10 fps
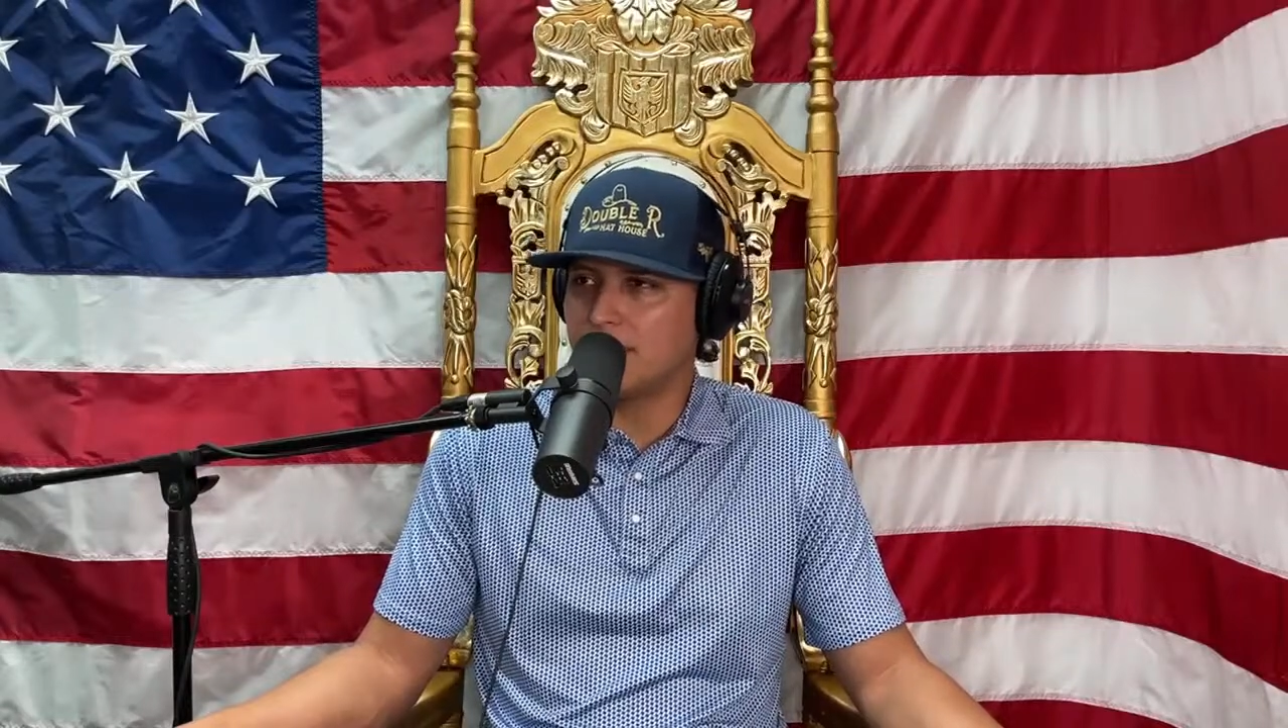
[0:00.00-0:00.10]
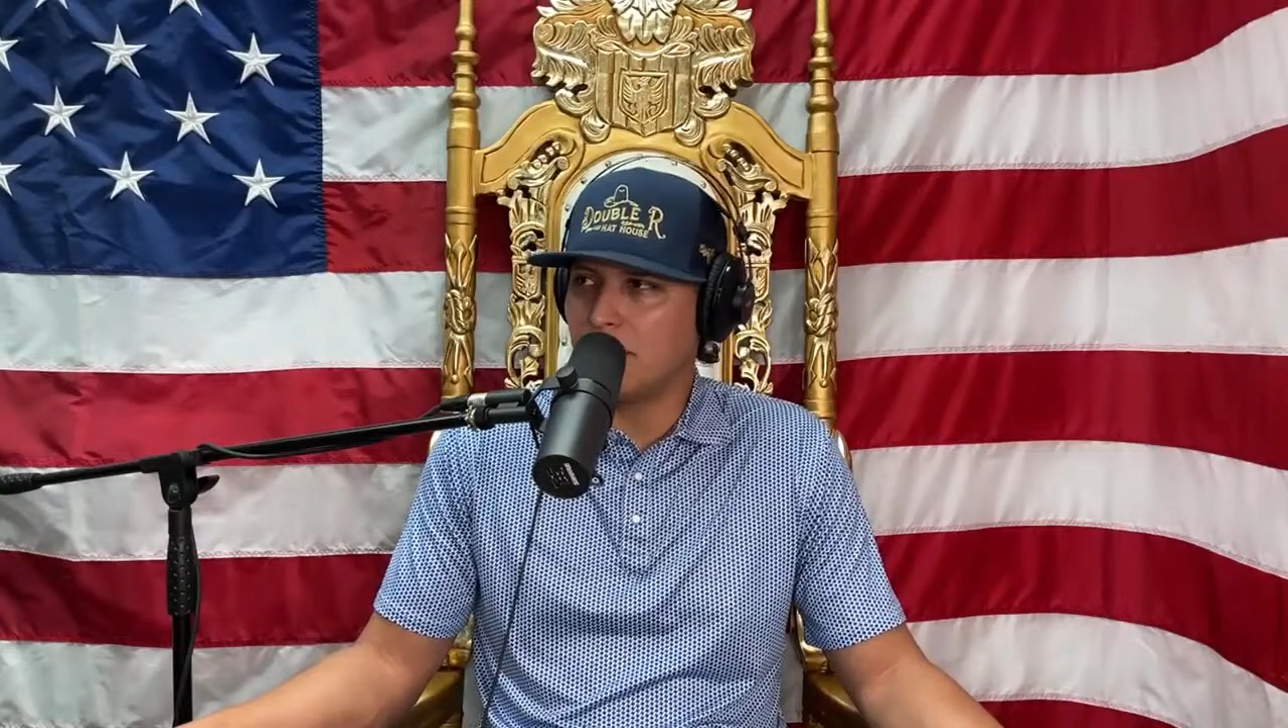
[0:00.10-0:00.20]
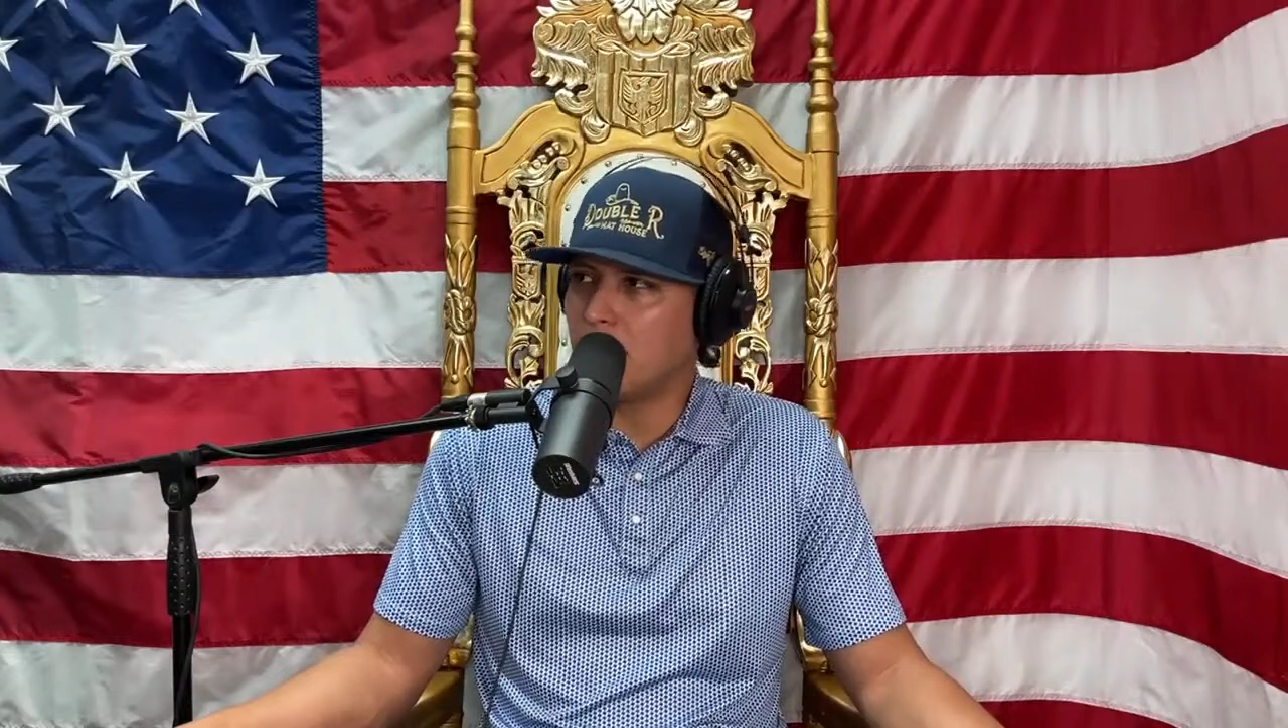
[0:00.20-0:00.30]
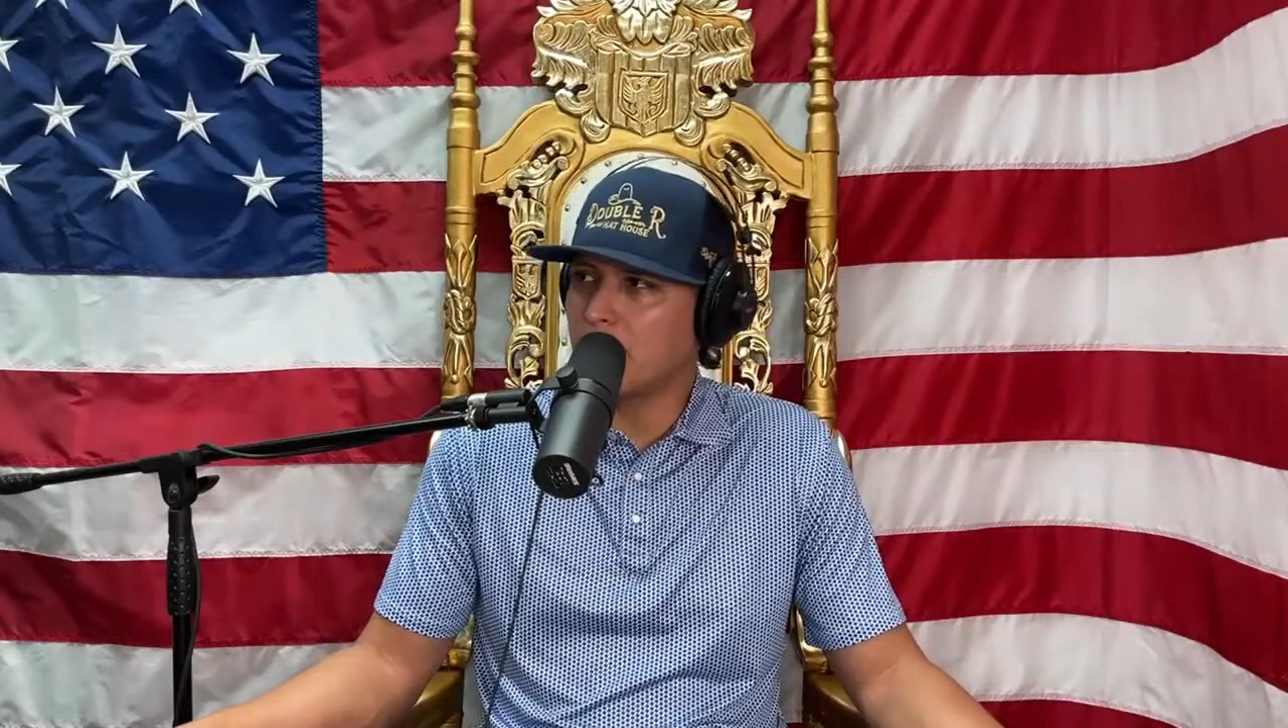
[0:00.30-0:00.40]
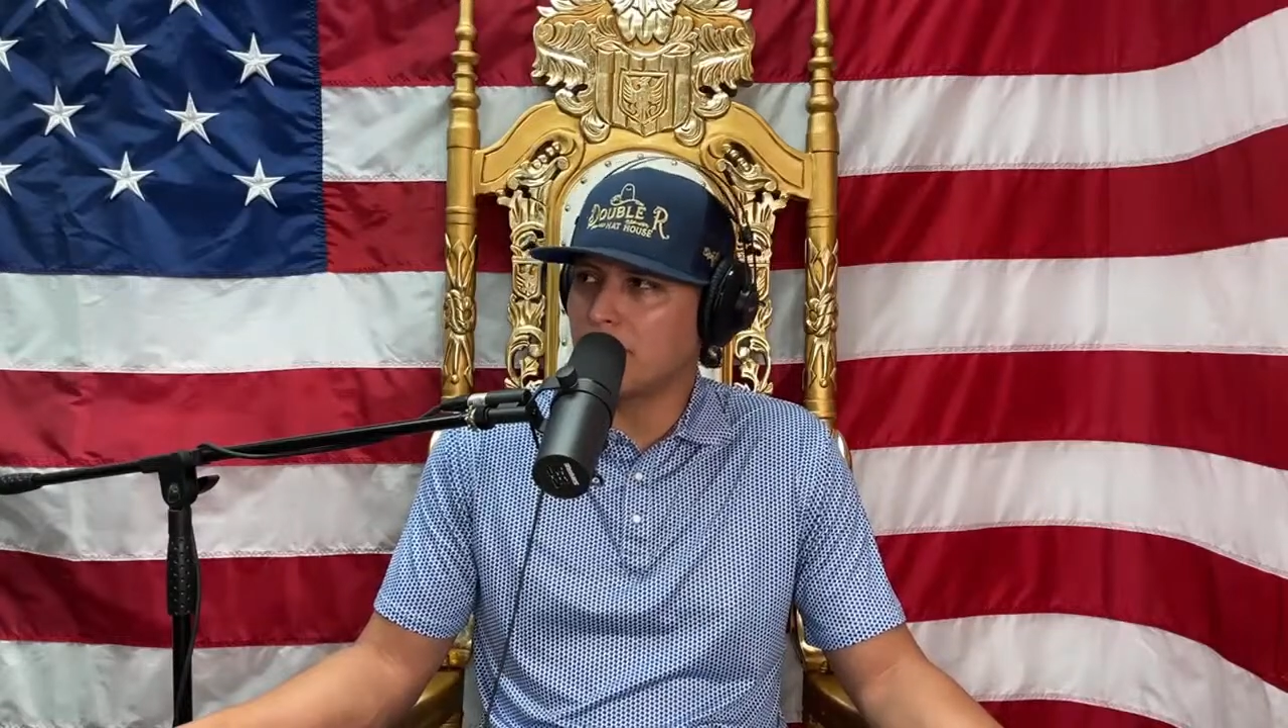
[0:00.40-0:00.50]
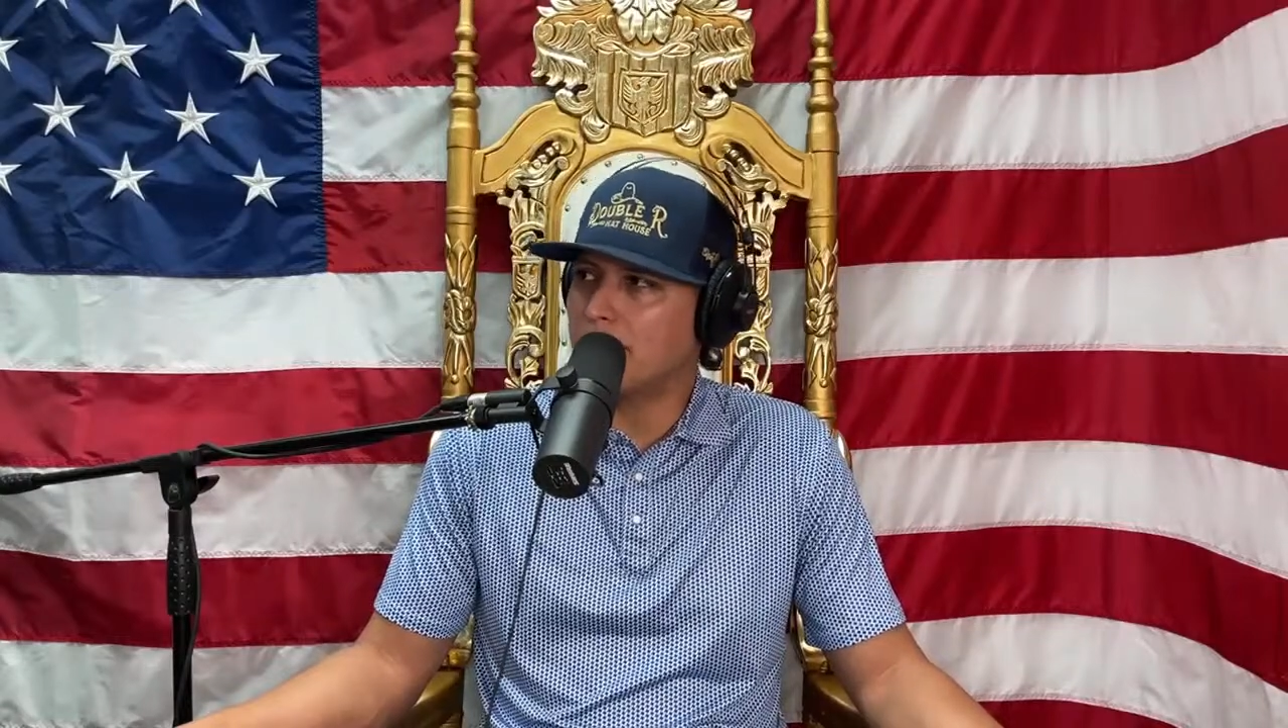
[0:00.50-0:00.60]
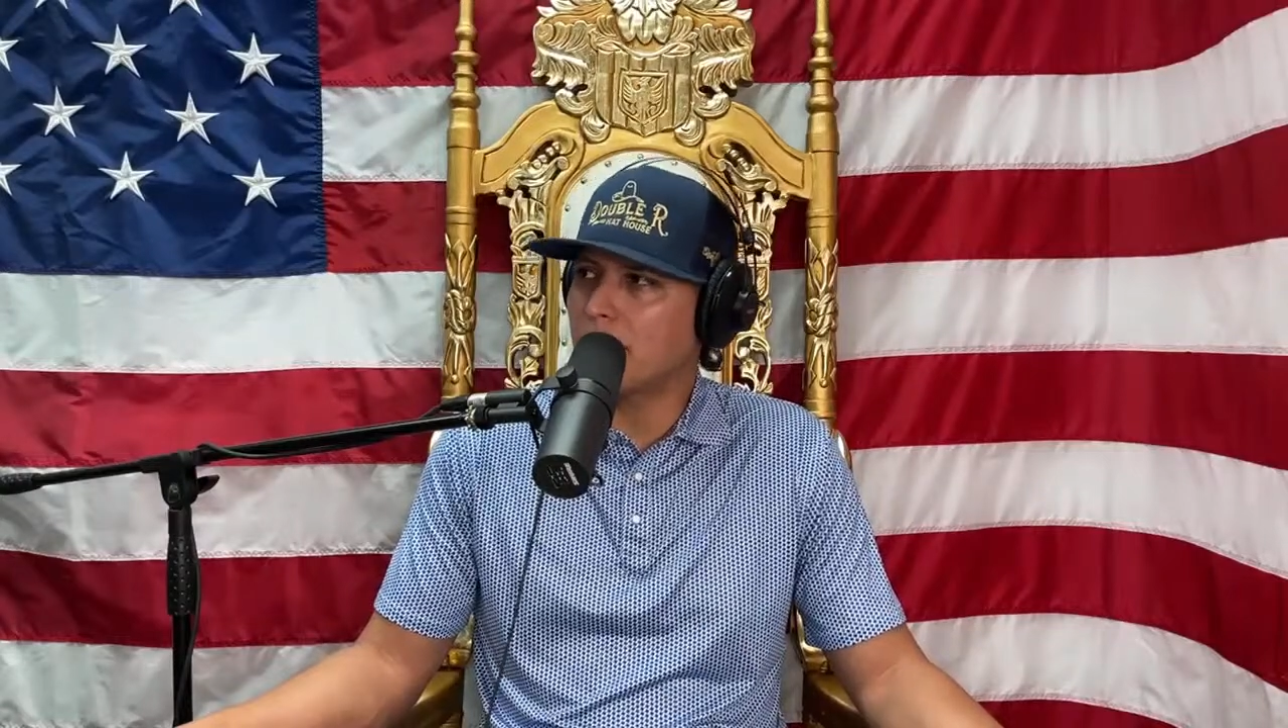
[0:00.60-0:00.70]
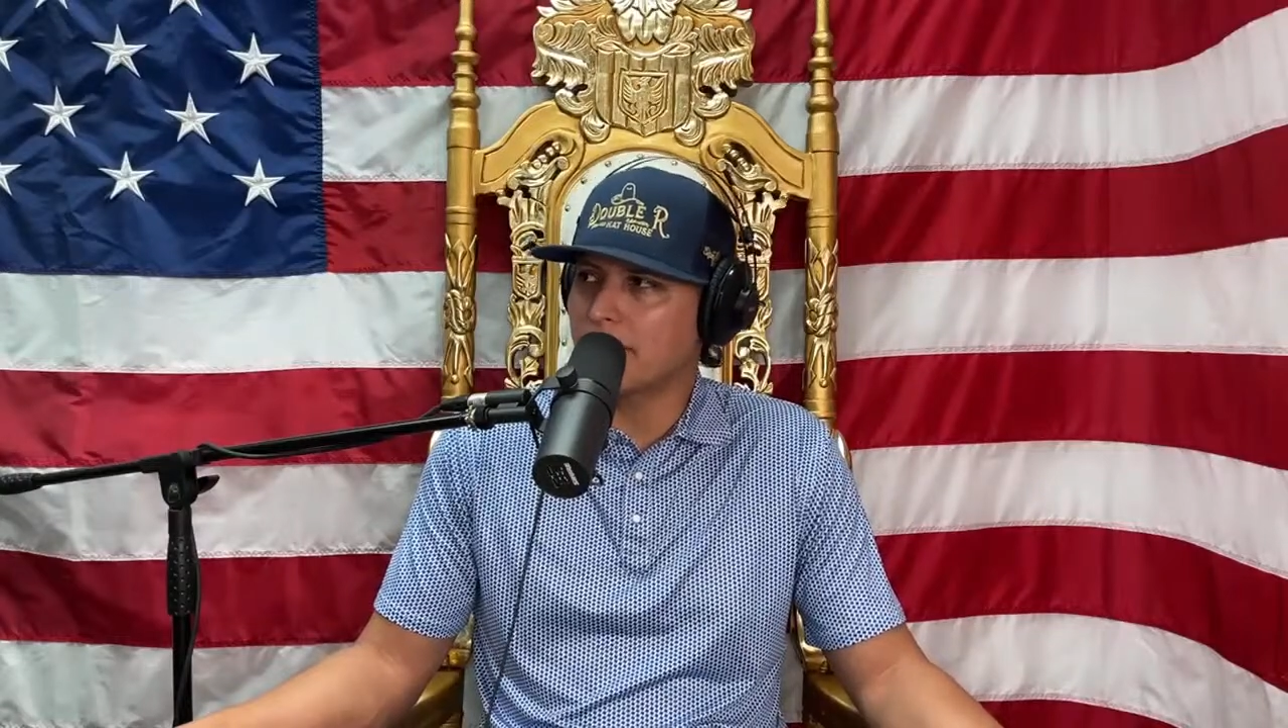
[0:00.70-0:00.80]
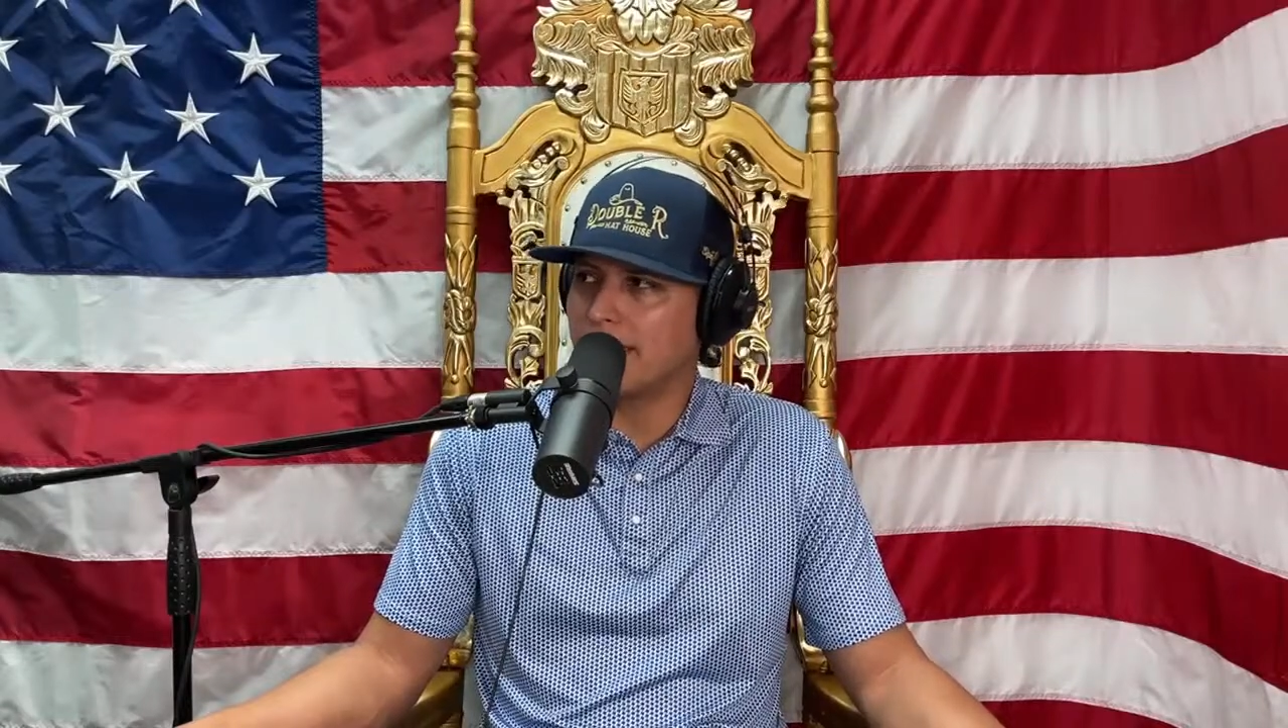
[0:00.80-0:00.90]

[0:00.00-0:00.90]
Memorial Park